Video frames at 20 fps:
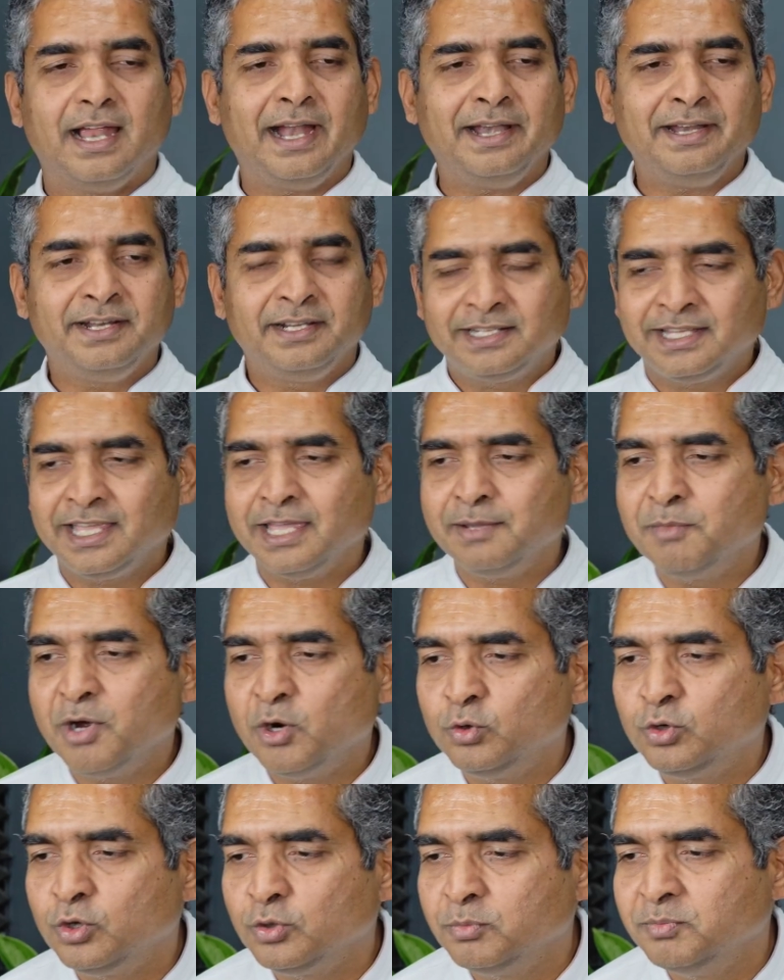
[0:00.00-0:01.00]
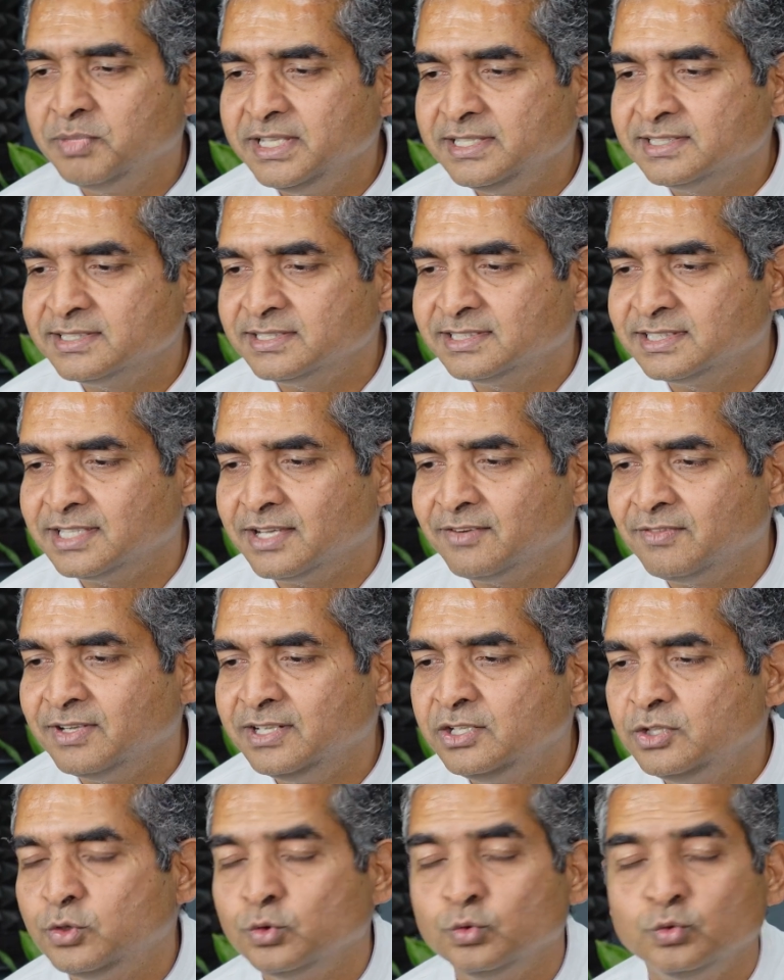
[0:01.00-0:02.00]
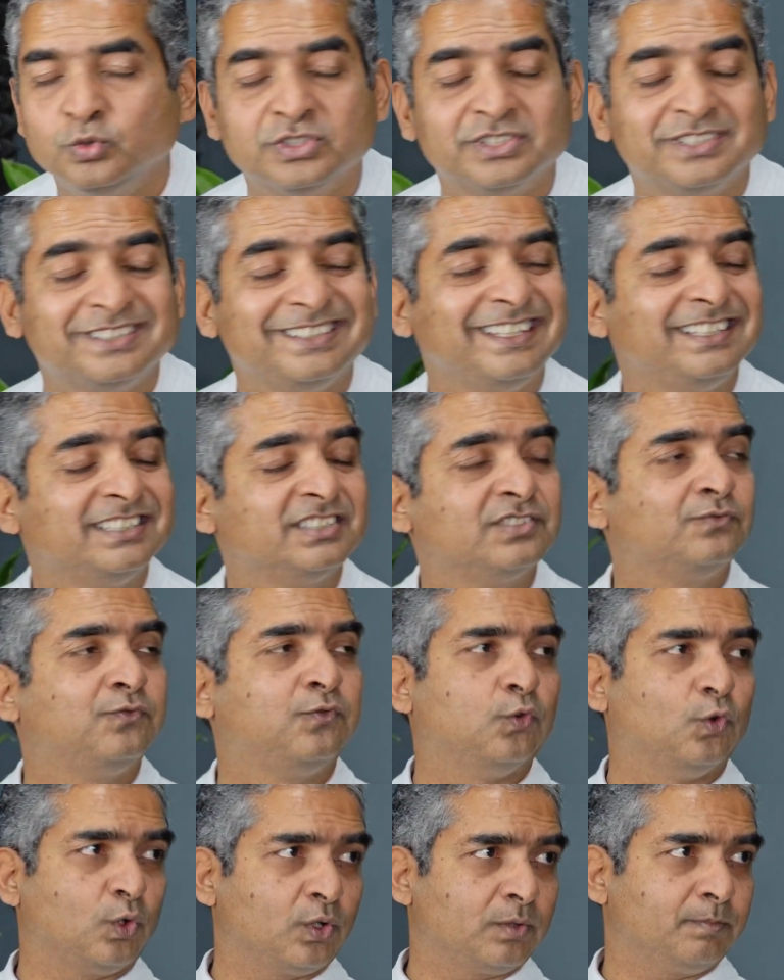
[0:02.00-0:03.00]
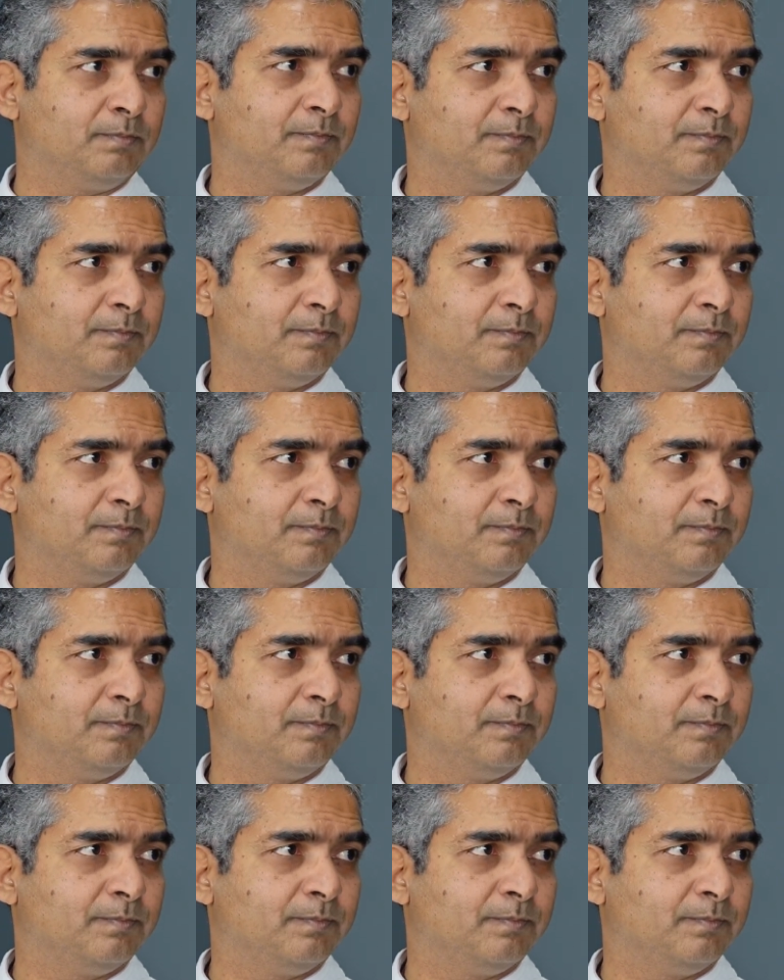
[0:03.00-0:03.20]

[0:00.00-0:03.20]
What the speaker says: And it came out to be 7,264.